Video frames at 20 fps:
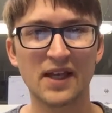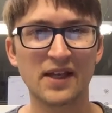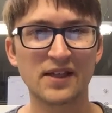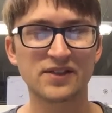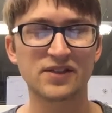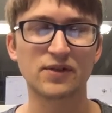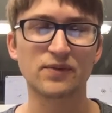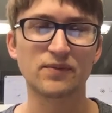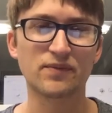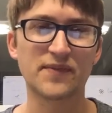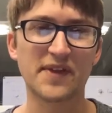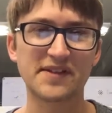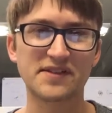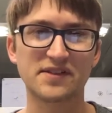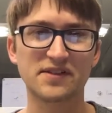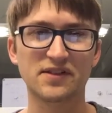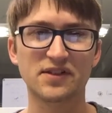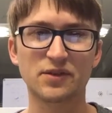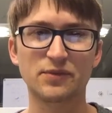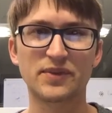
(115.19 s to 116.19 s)
So that's a
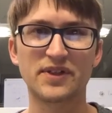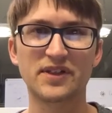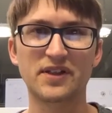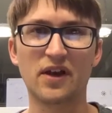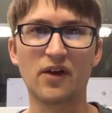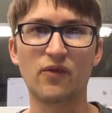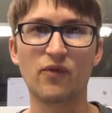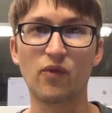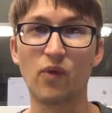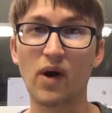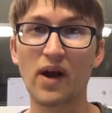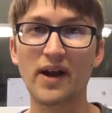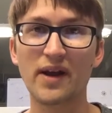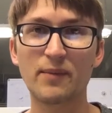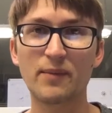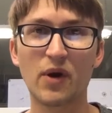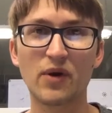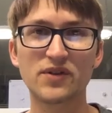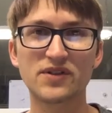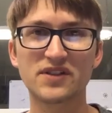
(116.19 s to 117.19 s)
little bit of why I'm
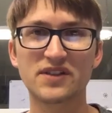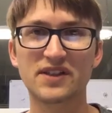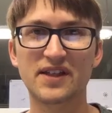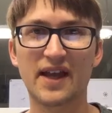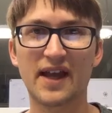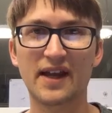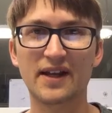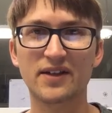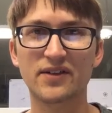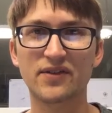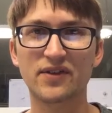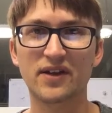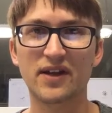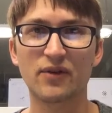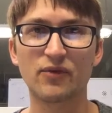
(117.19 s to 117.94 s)
hosting the hackathon.